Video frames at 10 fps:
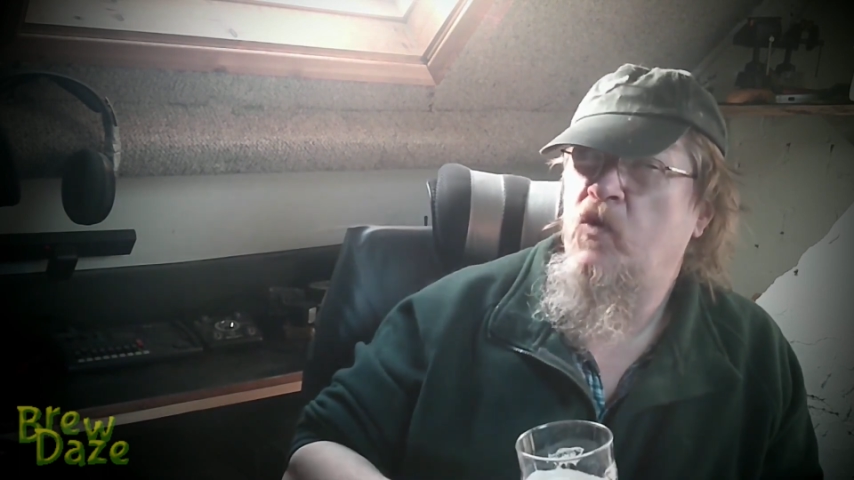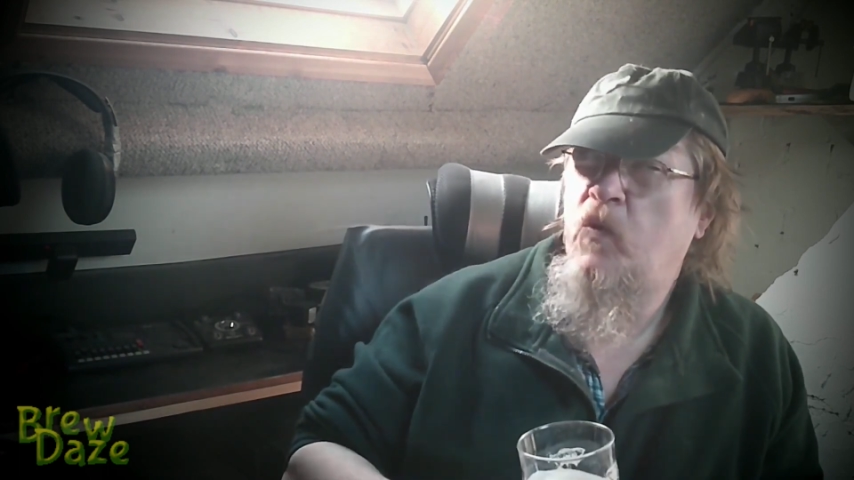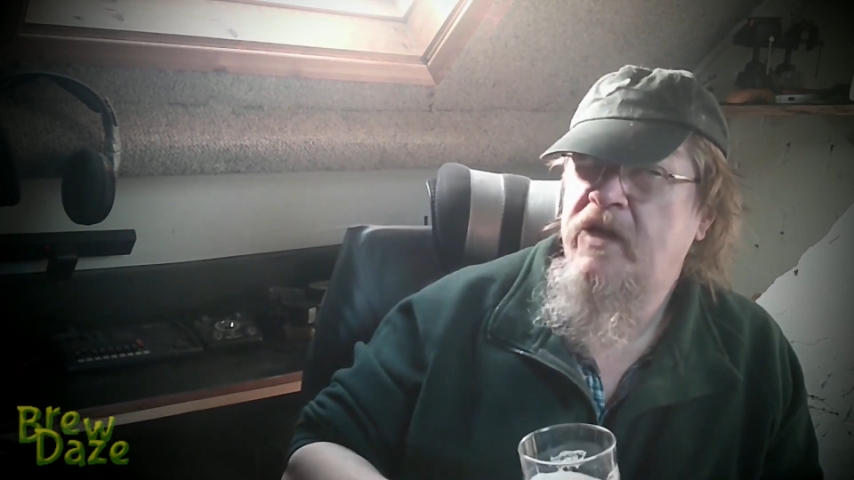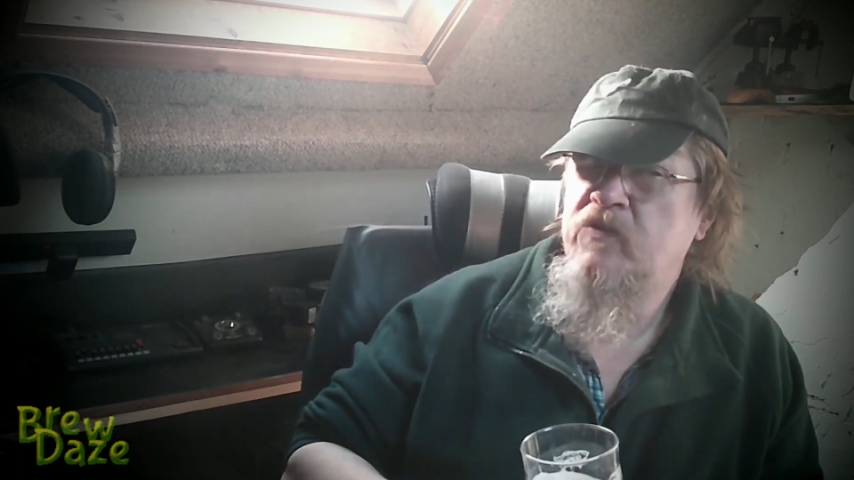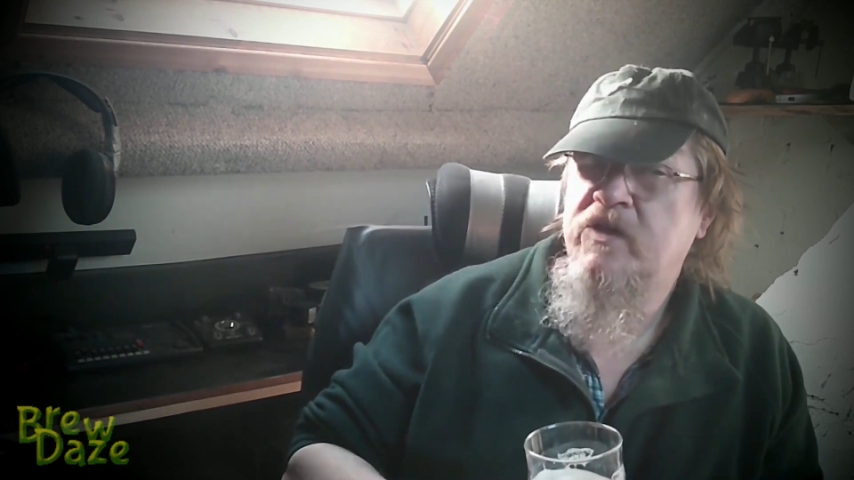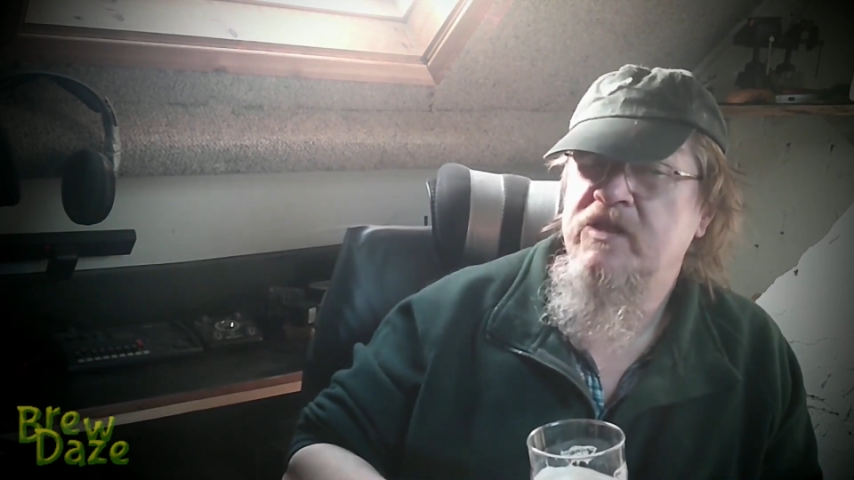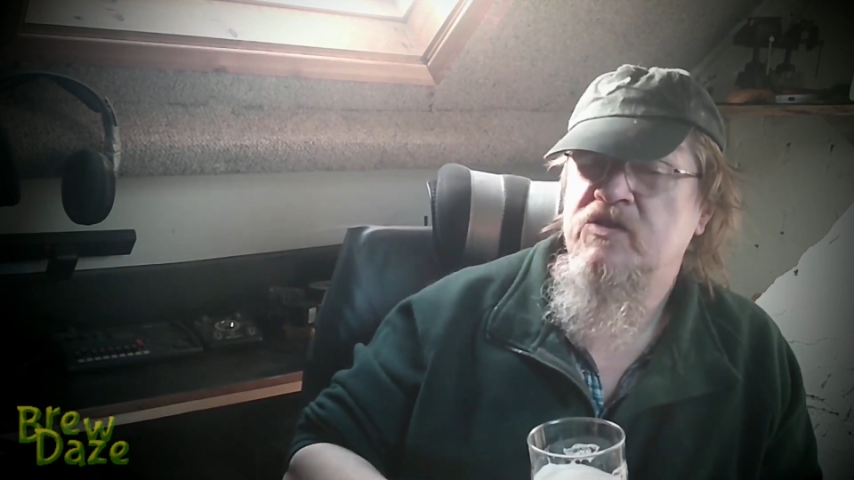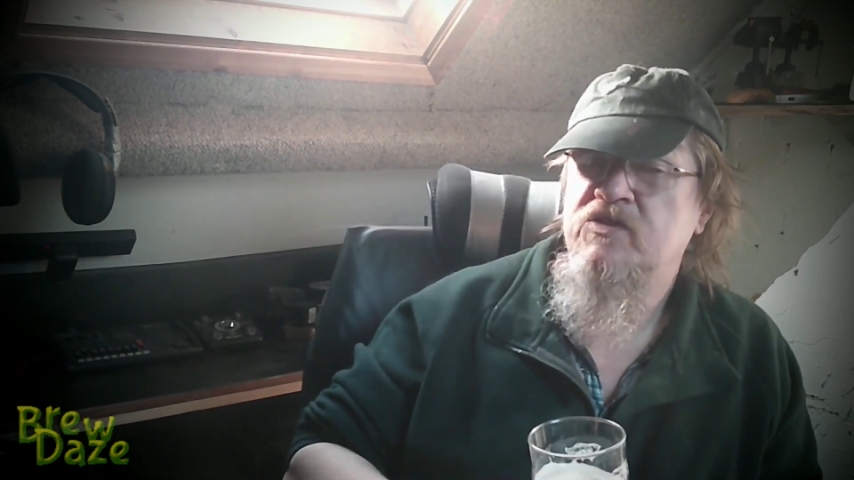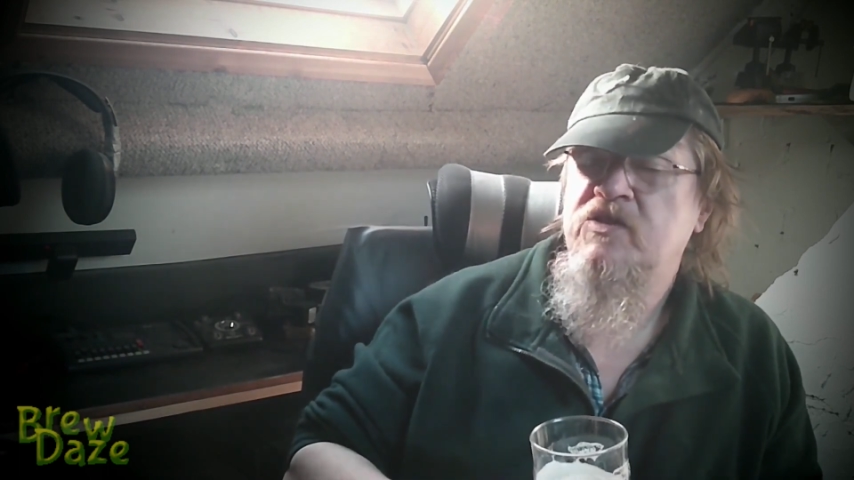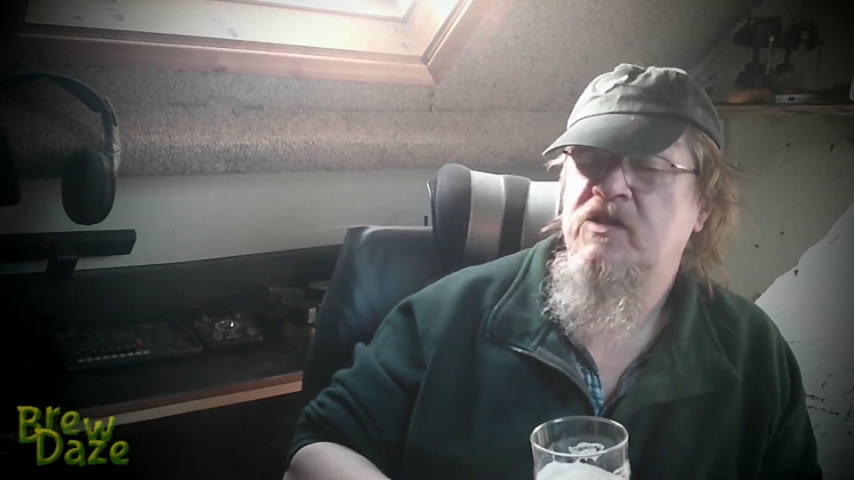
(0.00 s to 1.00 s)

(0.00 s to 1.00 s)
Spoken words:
Wainwright's